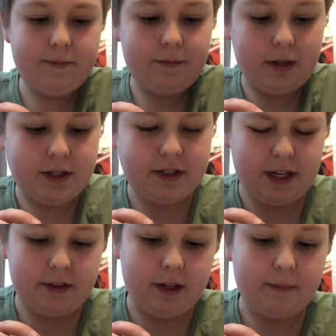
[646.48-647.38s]
let's
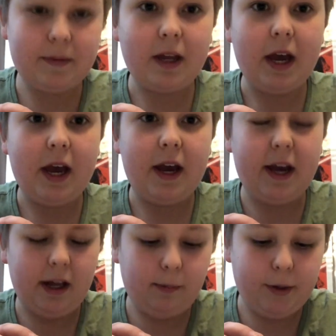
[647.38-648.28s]
take the
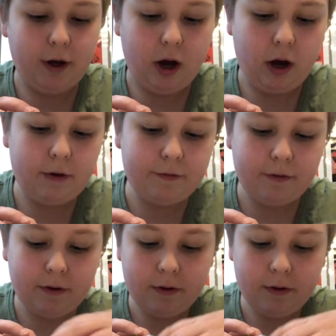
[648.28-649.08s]
helmet off.